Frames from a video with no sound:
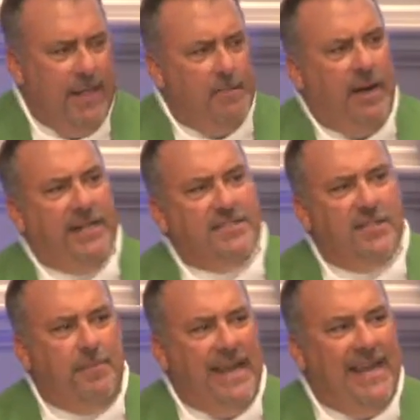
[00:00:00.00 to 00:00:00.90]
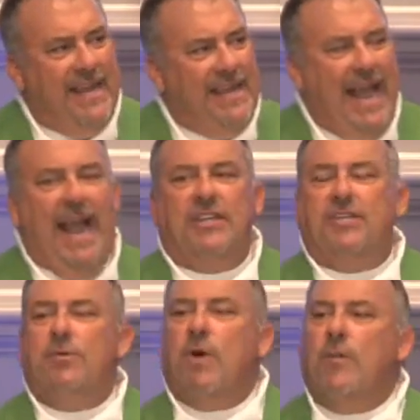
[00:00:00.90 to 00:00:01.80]
but it's to be an
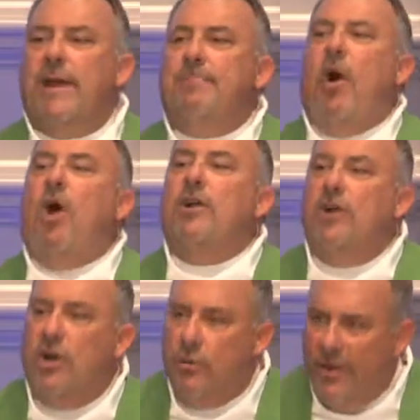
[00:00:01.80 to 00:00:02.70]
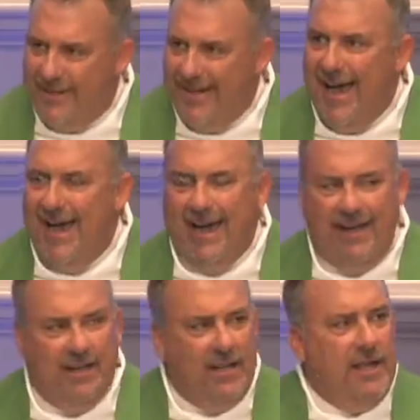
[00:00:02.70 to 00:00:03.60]
action where we partner with
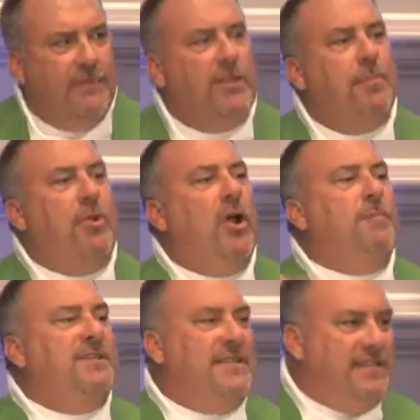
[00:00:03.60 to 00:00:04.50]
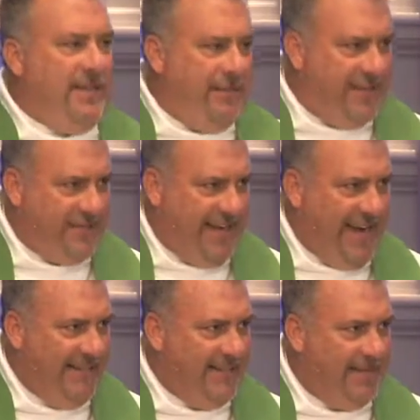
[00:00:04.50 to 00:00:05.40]
God for the purposes of his
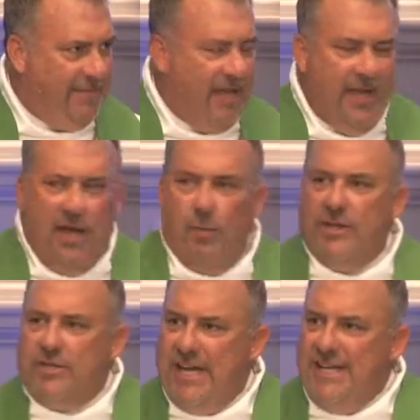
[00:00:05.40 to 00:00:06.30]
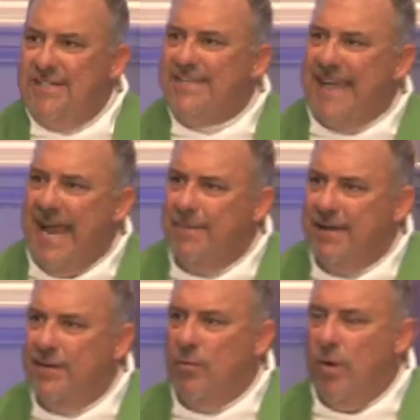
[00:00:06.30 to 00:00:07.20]
kingdom. When Jesus came
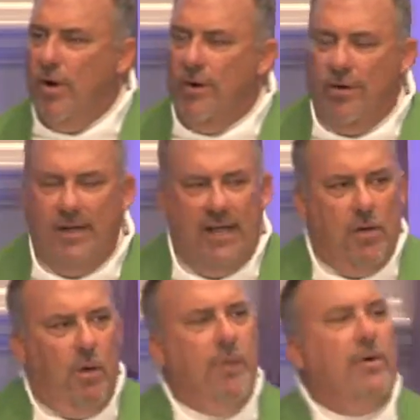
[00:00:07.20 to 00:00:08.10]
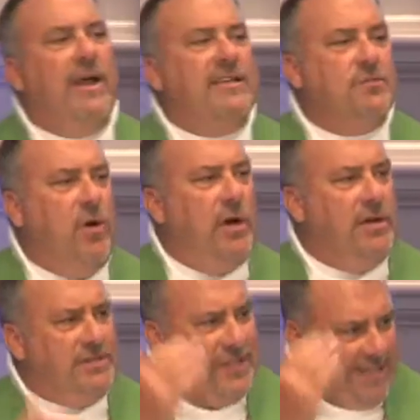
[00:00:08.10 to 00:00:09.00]
into the world, what were his
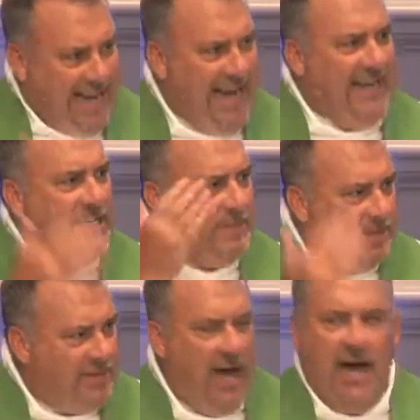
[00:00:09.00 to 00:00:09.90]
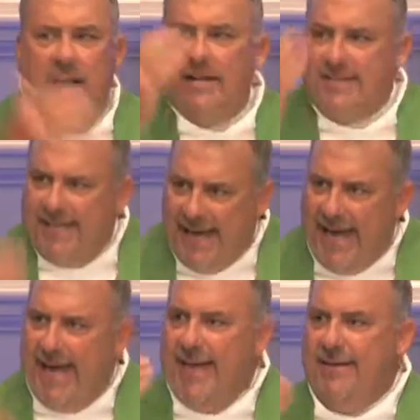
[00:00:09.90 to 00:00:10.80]
words? The kingdom of God is at
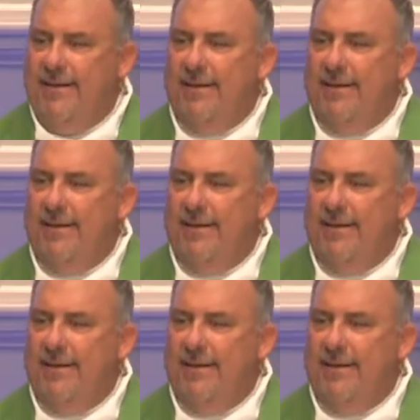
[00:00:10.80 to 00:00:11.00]
hand.